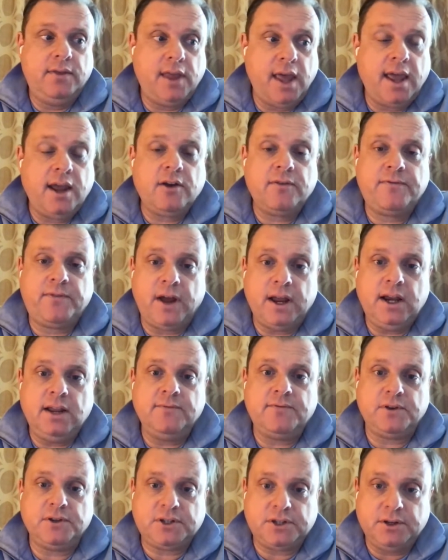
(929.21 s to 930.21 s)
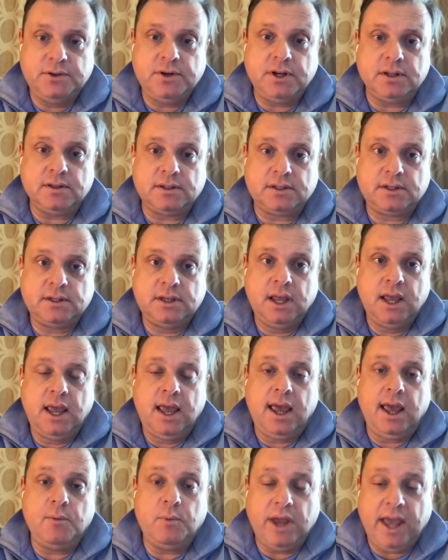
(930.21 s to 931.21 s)
They are fighting for students,
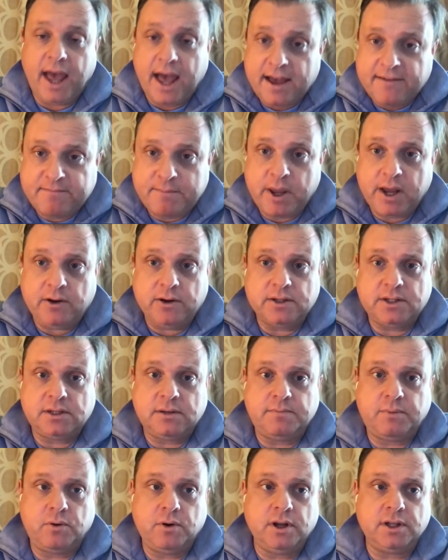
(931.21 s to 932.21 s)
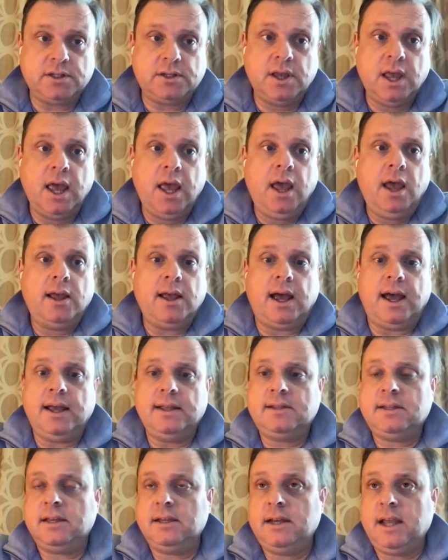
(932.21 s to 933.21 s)
and we have parent supports.
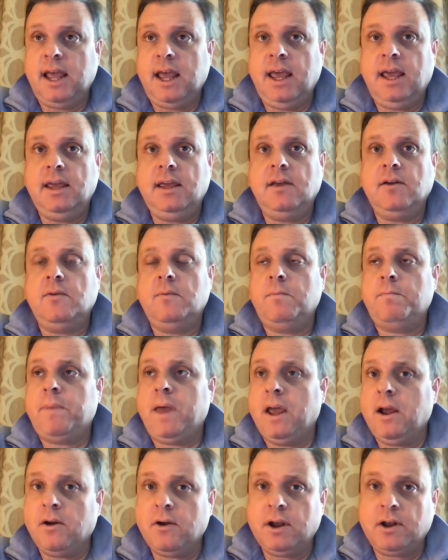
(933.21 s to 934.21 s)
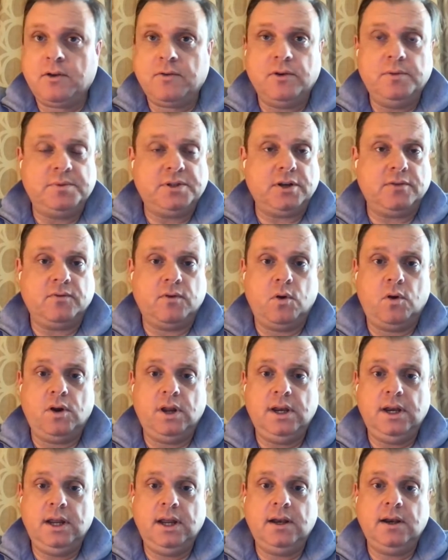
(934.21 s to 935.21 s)
Today, parent groups are
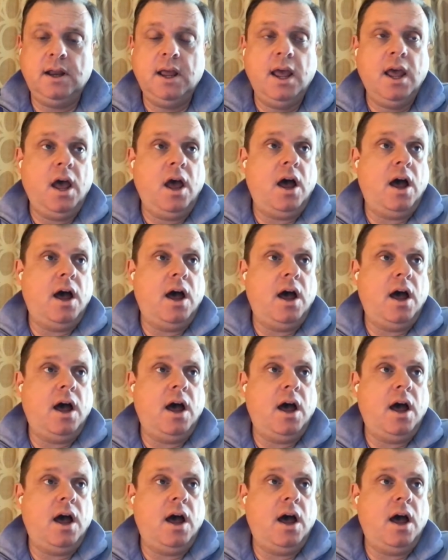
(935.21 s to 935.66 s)
rolling in.